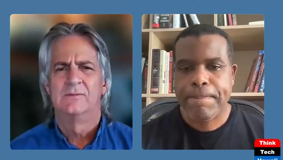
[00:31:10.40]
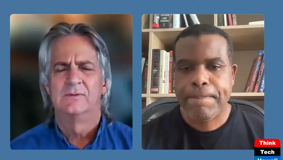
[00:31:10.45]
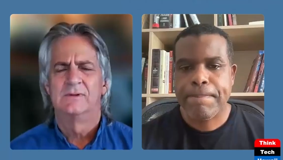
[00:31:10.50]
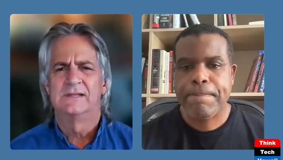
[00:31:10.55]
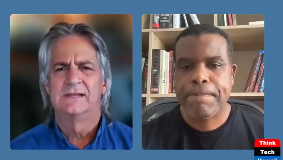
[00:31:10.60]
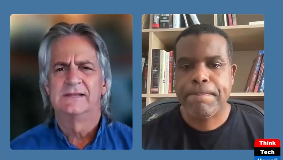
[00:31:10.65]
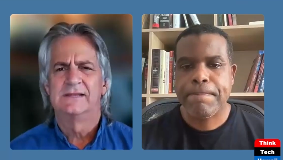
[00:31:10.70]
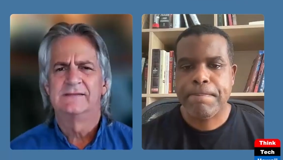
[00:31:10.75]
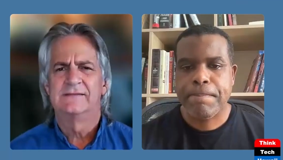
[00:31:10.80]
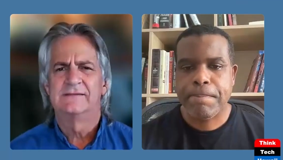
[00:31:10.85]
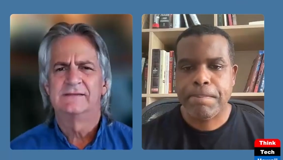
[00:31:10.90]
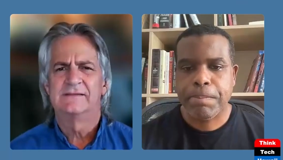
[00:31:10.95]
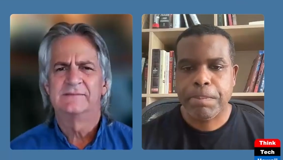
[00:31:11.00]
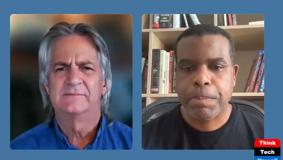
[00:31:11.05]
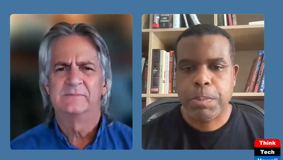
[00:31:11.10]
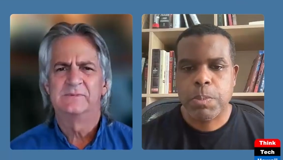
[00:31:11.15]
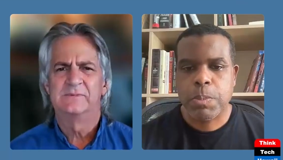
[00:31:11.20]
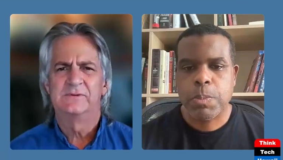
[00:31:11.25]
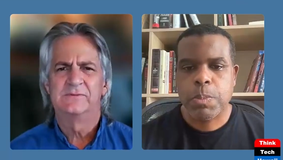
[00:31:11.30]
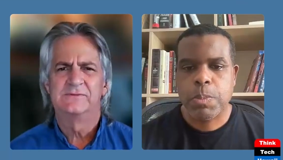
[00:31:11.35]
Speaker 1: Well, let's
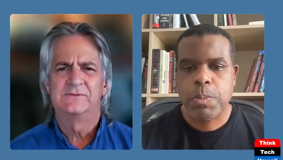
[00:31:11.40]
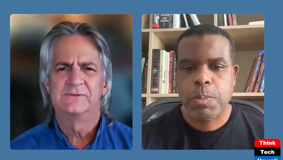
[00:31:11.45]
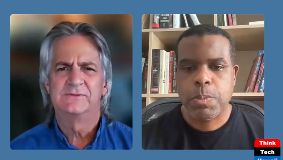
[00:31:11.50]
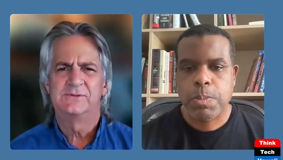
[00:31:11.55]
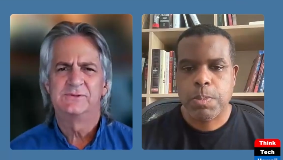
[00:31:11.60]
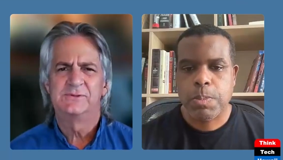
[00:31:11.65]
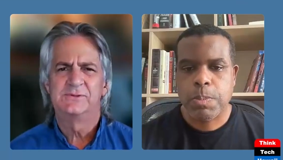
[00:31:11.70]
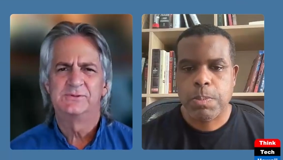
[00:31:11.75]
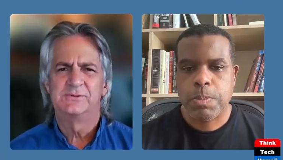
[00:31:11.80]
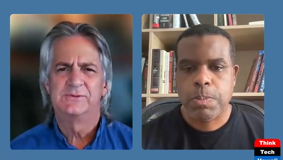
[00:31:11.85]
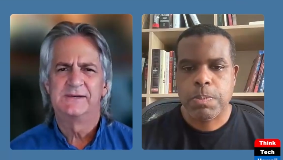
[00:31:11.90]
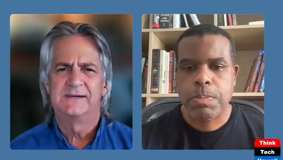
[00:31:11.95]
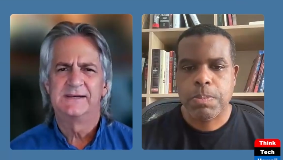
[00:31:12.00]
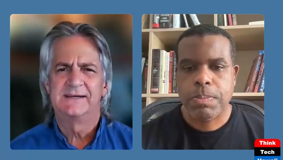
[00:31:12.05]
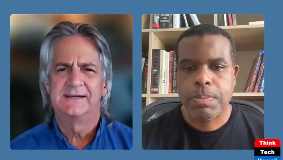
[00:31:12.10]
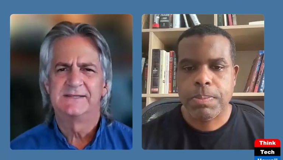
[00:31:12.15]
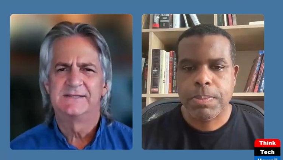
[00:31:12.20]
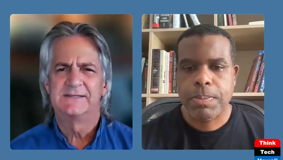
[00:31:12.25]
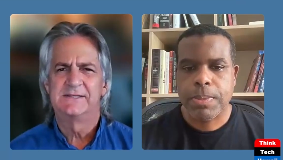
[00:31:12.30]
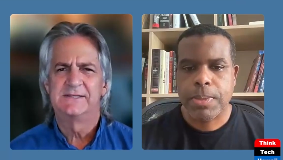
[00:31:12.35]
let's move to
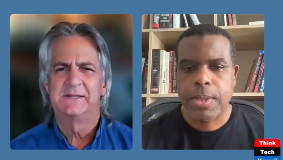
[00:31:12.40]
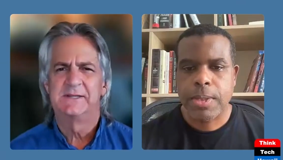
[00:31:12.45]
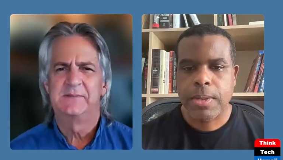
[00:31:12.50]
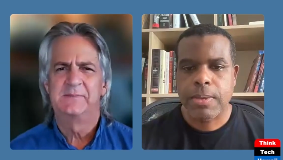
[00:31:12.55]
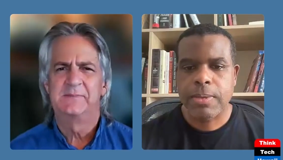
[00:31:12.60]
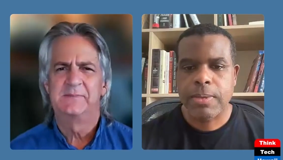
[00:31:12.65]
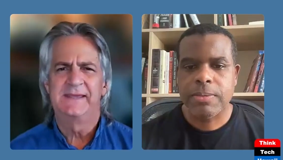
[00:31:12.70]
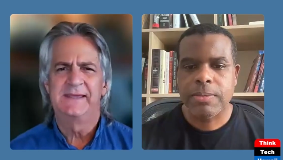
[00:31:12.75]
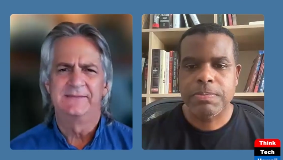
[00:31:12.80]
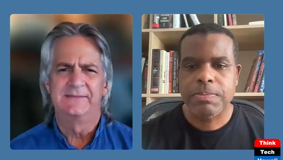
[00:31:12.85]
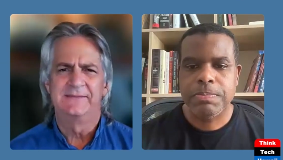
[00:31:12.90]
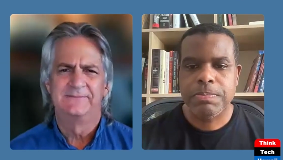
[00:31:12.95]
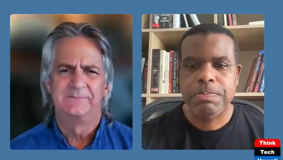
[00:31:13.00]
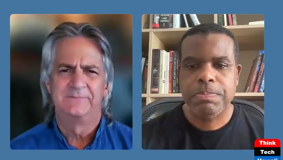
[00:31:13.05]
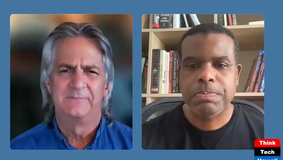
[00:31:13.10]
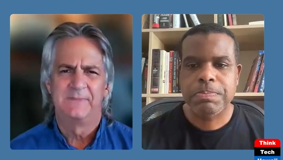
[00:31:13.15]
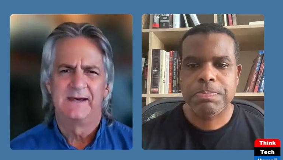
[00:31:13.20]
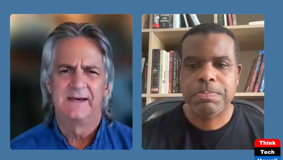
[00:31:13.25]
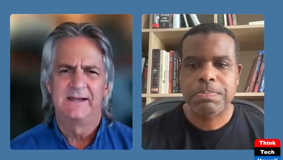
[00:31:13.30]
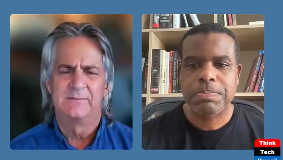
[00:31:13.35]
uh, to NIMBY,
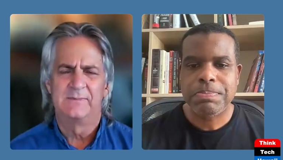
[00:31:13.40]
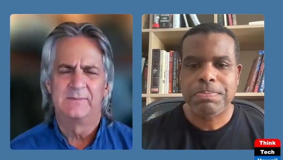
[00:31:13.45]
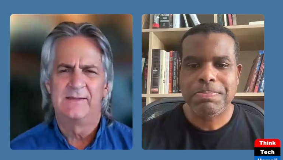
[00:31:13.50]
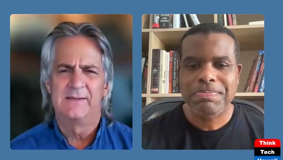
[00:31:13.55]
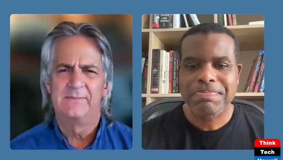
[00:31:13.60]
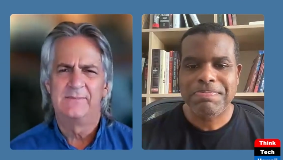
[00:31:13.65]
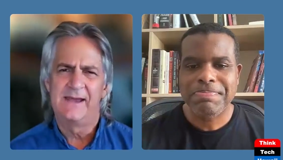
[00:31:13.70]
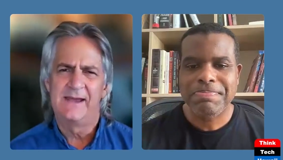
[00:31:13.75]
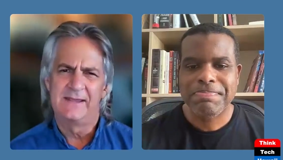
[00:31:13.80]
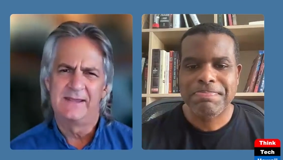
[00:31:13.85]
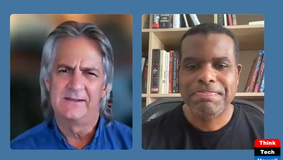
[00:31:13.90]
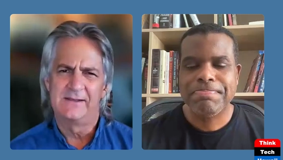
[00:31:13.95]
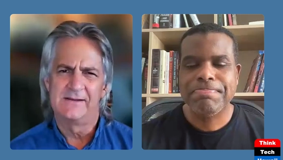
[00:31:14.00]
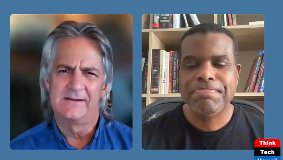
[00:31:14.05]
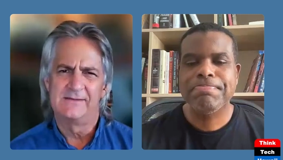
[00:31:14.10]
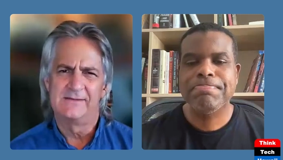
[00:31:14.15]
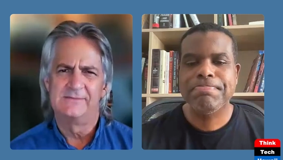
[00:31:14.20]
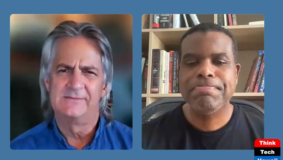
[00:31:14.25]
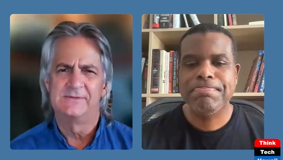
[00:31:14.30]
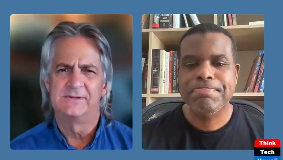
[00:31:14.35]
not in my
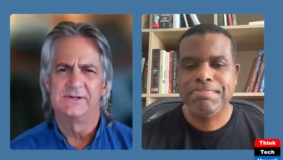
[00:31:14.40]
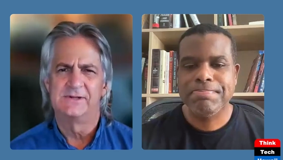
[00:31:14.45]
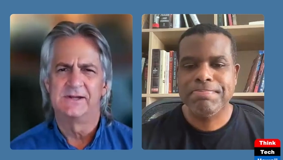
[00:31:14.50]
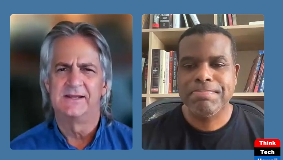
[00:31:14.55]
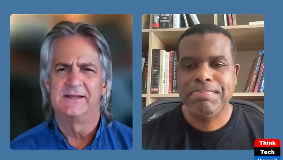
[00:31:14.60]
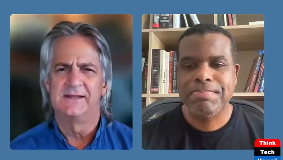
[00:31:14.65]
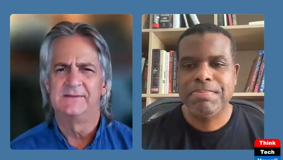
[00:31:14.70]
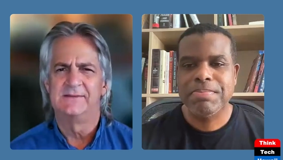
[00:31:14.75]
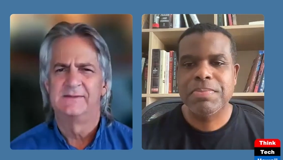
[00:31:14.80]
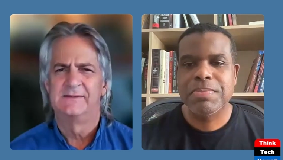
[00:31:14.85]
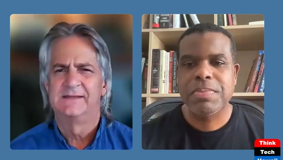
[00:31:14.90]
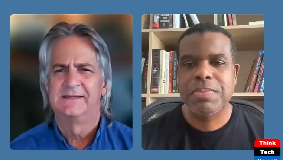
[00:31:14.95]
backyard, darn it.